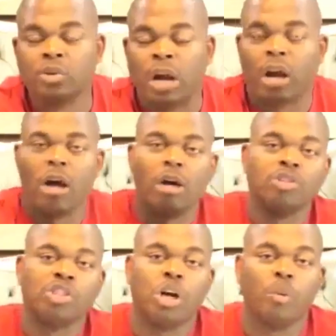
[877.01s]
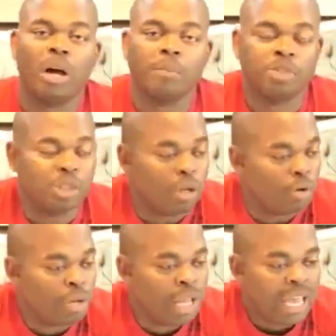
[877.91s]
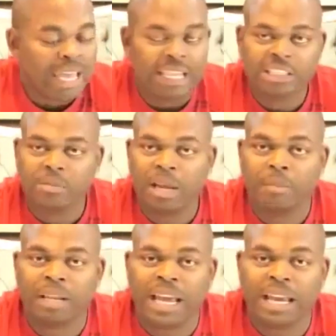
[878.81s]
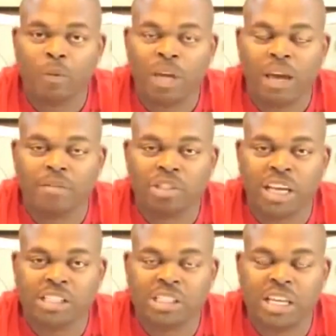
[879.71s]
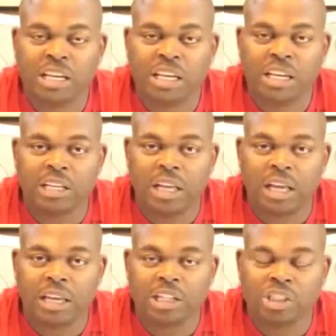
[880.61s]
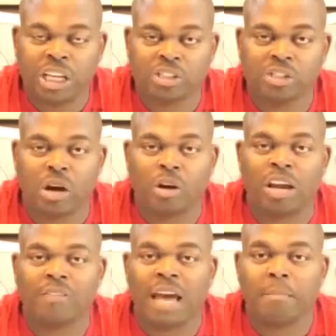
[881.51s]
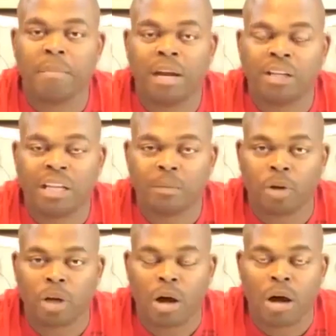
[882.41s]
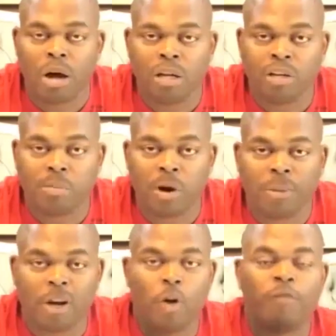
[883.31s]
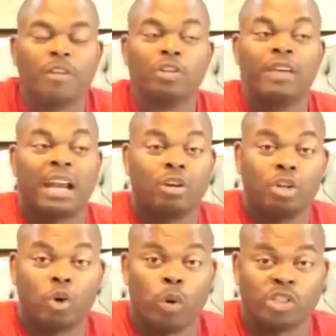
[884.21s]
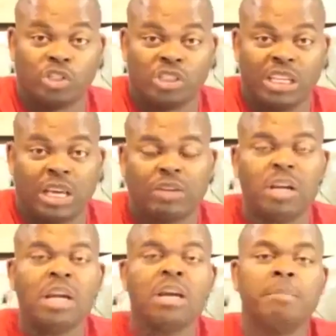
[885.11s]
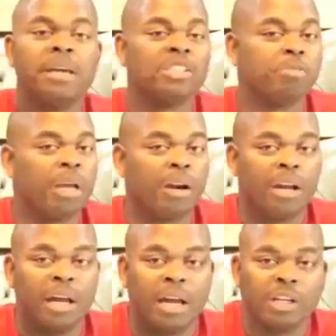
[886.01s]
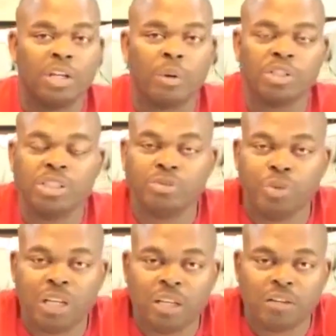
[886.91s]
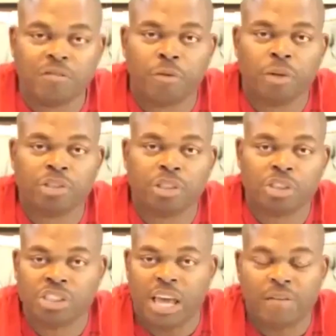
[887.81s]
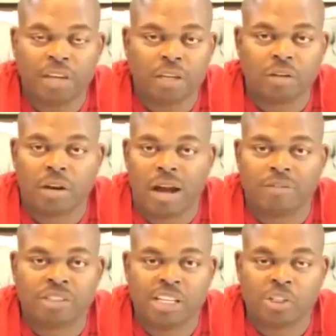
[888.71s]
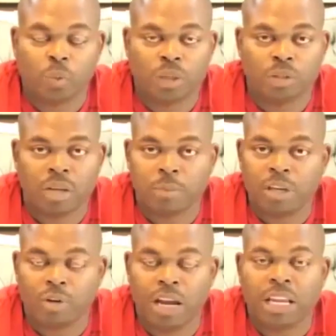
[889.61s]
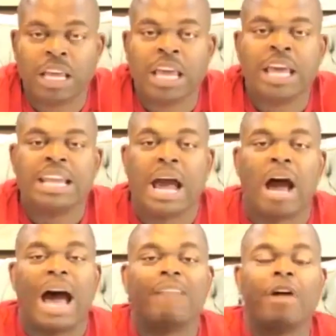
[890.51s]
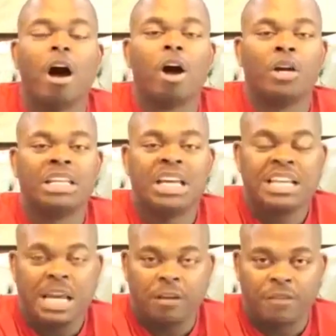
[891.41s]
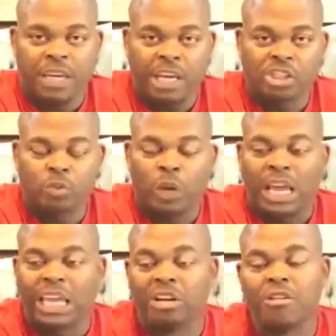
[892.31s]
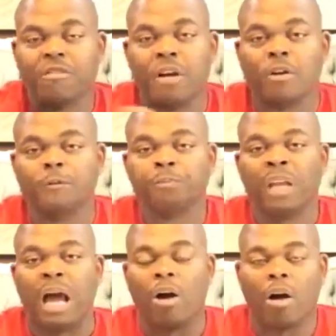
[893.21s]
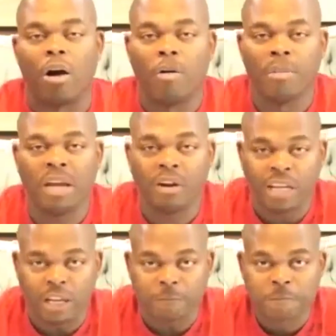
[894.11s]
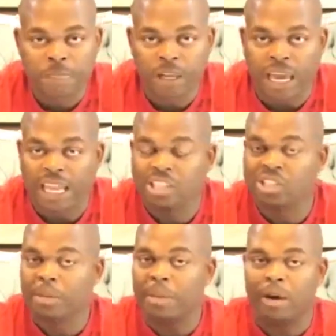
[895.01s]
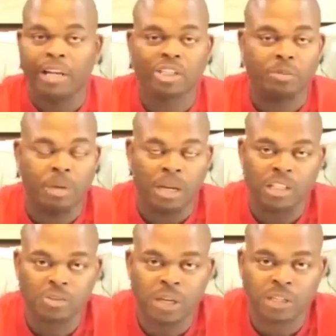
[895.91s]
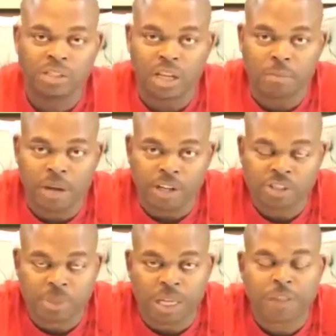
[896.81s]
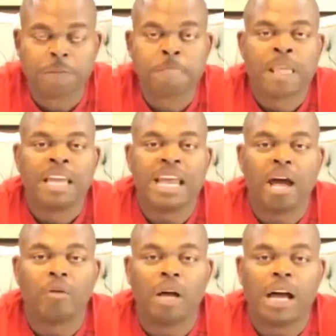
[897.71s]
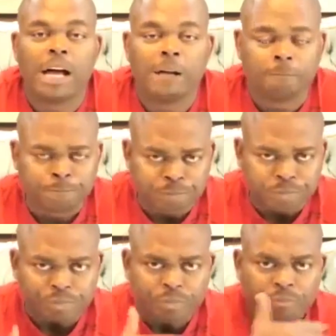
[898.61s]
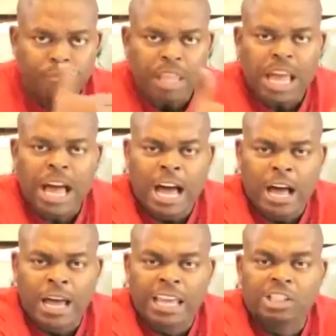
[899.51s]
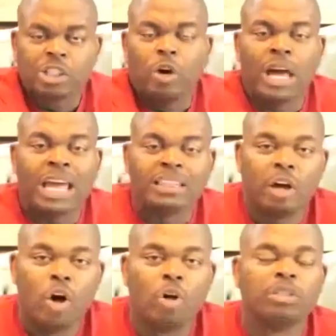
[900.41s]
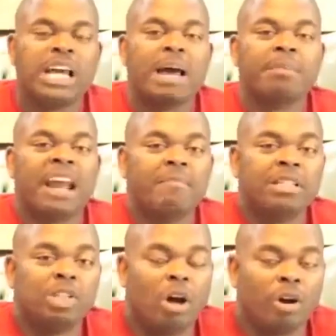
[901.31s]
So I called Joe up. Joe, hey, listen, man, I'm glad that we have a chance to get a chance to talk. I've got Mary that I'm going to call here in a moment. Hopefully you got all your questions together, because Mary, you know what, she's really looking forward to just having a little conversation with you. That'd be great. Now, I've already done the edification. When I get on the phone, I'll call Mary up. Okay, let's say Mary is Mary Smith. Now, and so at the whole time that I've been